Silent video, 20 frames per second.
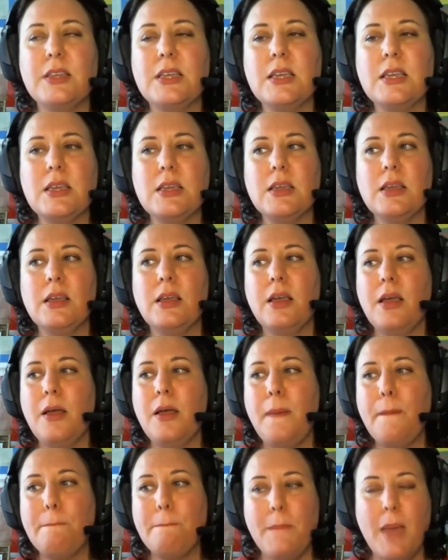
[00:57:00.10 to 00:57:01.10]
The
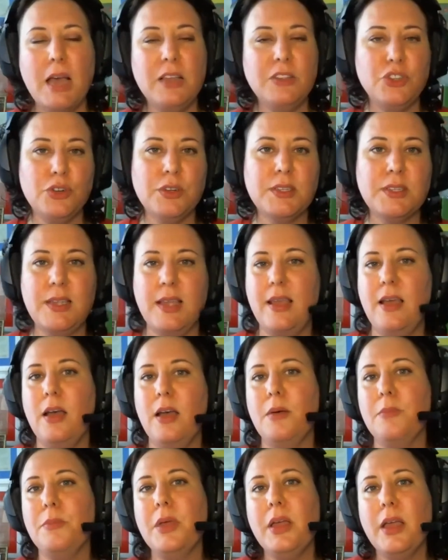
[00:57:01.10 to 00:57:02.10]
master
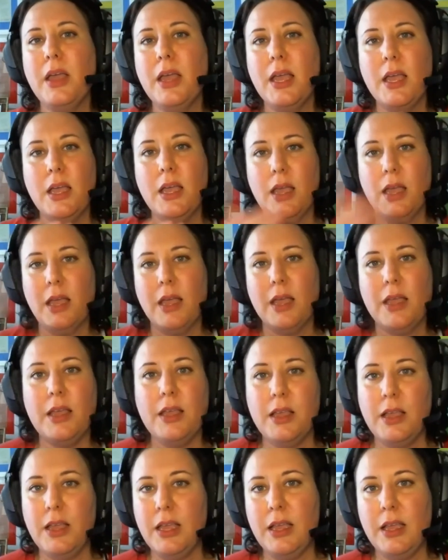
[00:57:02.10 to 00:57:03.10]
exam
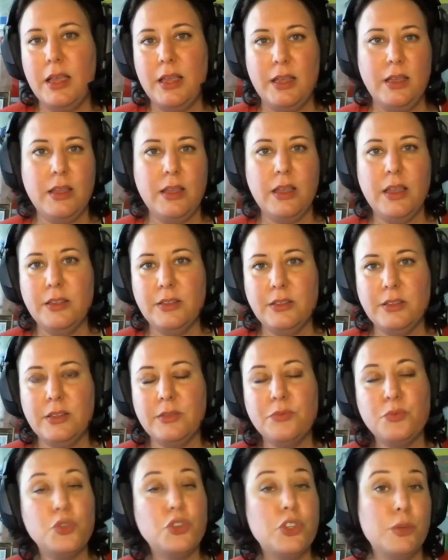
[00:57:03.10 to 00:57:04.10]
is
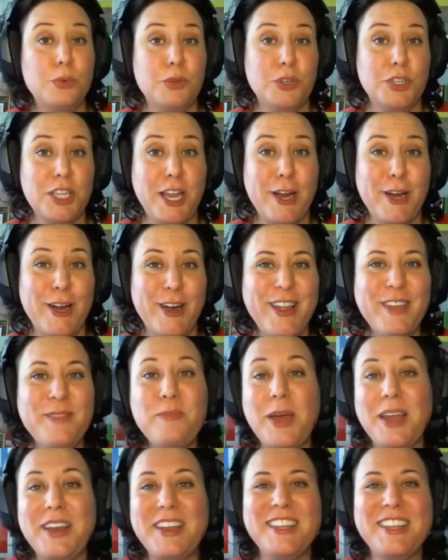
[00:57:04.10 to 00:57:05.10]
super scary,
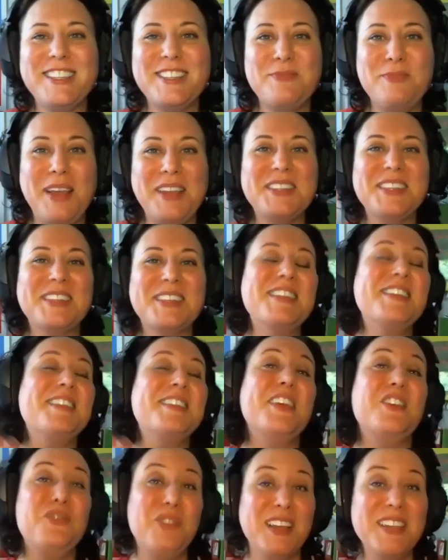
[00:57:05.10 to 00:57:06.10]
but it's basically
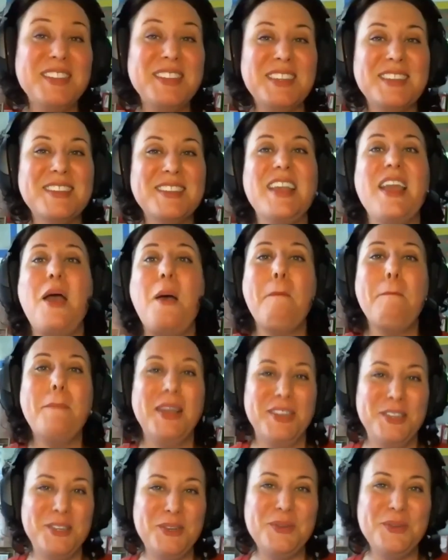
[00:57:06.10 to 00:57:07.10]
the advanced exam,
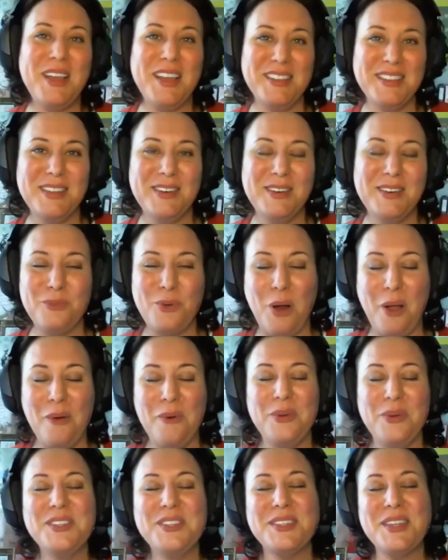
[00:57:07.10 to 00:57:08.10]
but two days in a
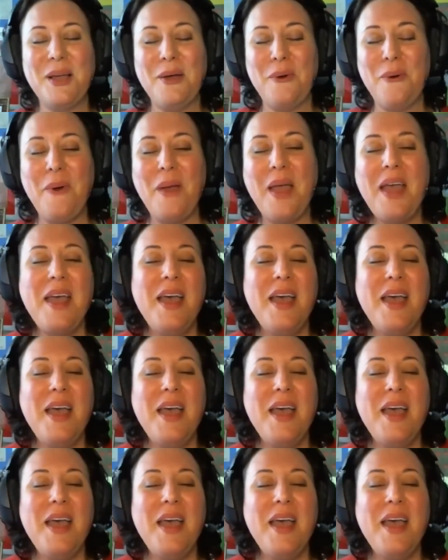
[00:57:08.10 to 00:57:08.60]
row. So